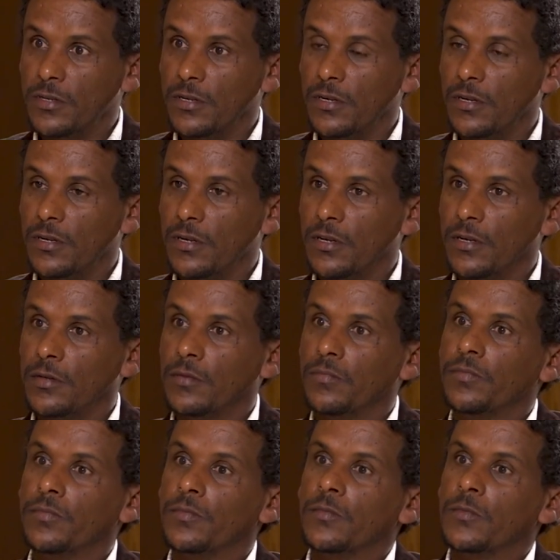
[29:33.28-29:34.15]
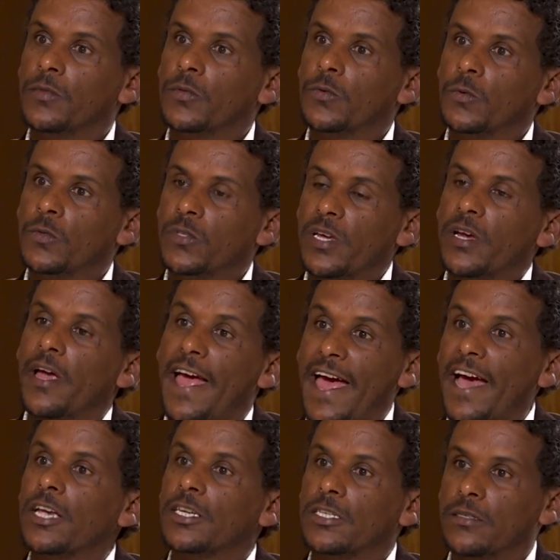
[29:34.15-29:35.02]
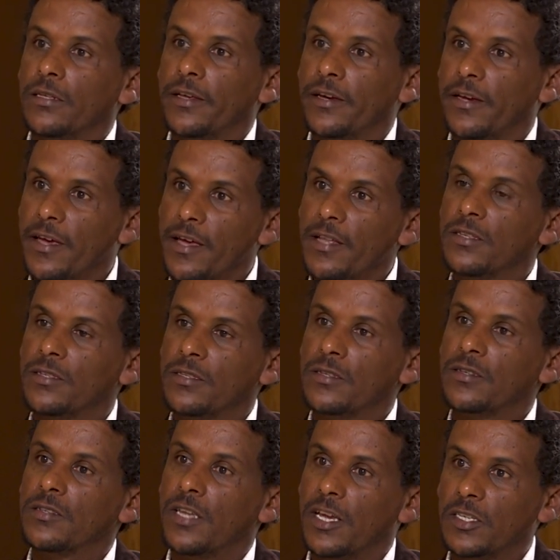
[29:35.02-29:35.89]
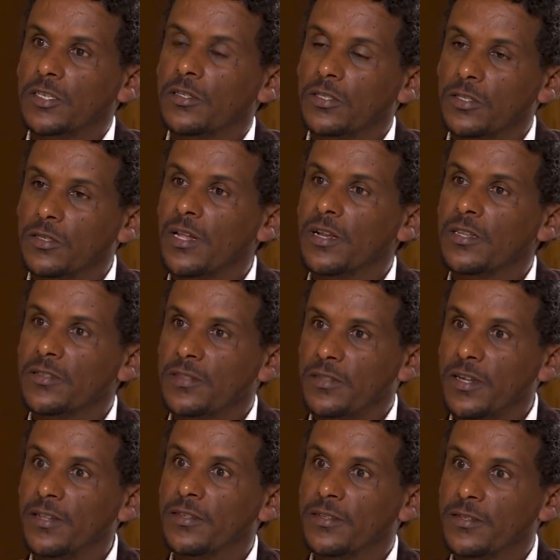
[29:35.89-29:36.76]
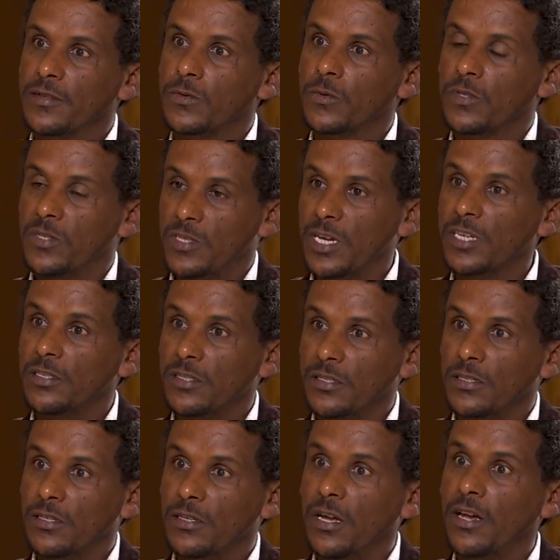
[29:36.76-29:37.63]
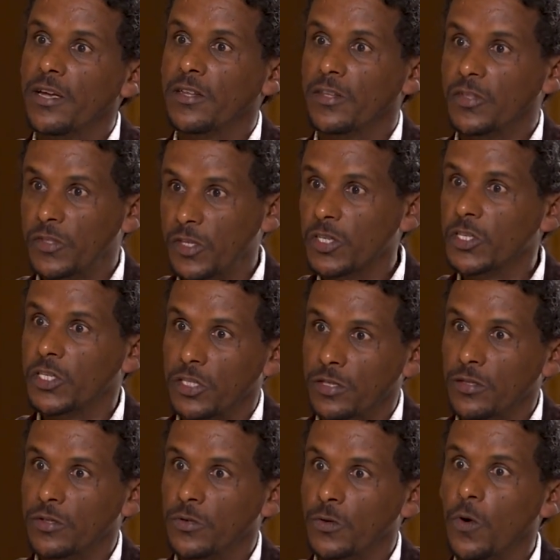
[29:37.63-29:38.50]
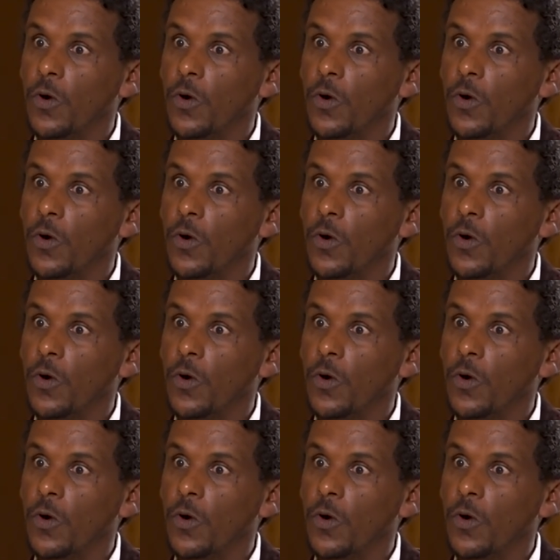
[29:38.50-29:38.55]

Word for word: to take action against such regional states with such an intention to